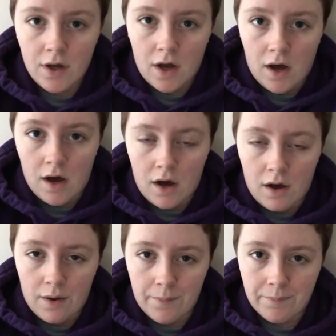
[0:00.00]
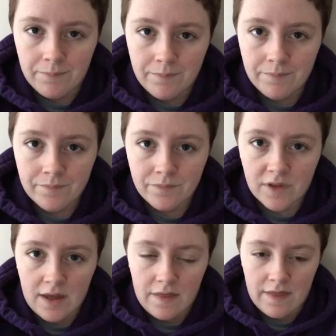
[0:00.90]
And
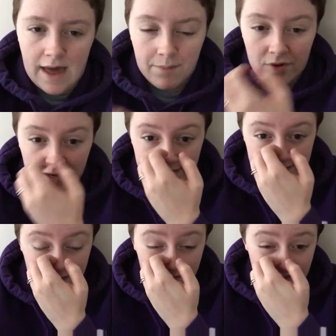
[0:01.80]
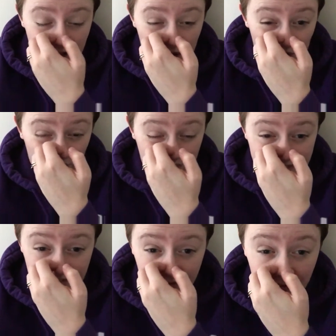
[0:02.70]
that pregnancy was totally
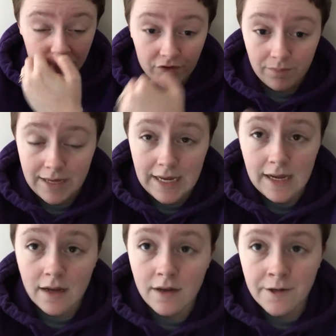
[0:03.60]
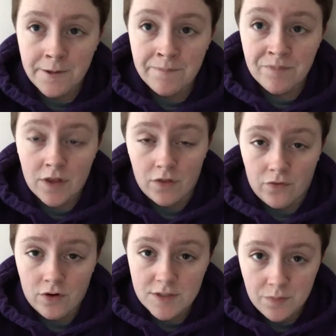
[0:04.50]
different for me. The
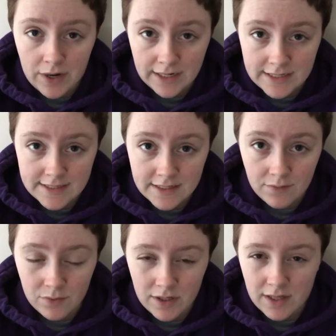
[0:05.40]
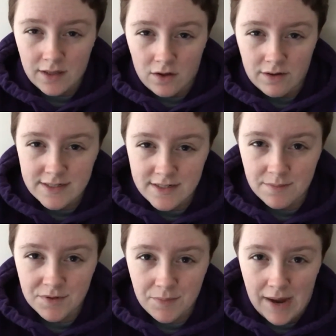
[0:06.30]
first pregnancy, really the only
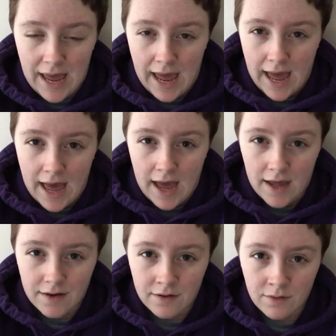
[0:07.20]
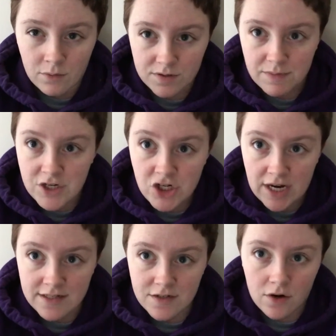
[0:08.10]
symptom I had was my
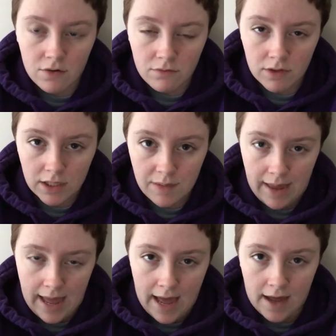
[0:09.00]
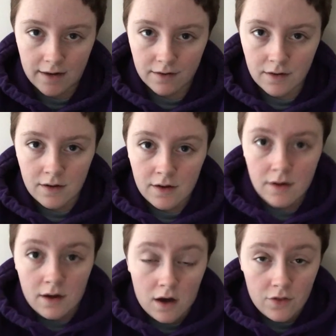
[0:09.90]
chest hurt really bad.
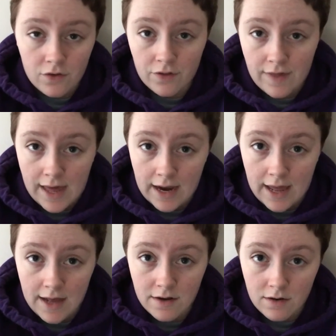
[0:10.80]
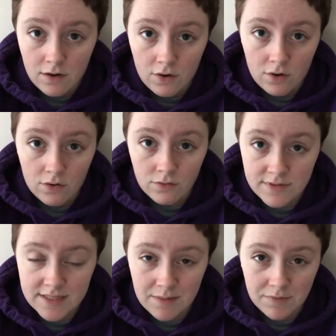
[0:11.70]
Other than that, I had no
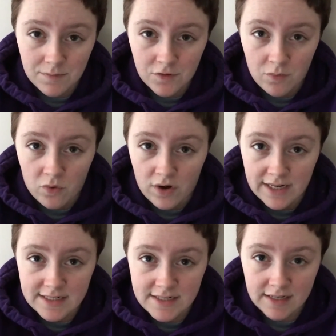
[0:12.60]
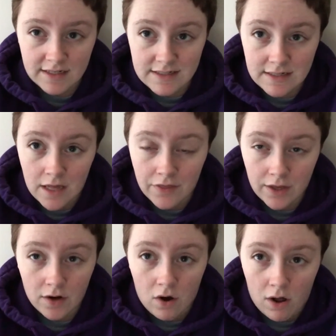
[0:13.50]
symptoms, no morning sickness,
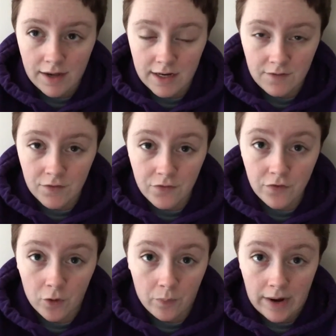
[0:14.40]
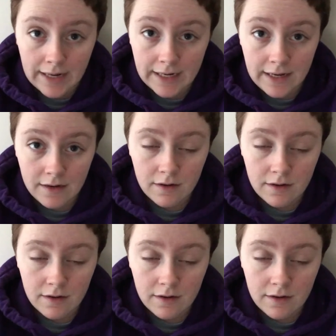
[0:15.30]
nothing at all. I didn't even feel pregnant.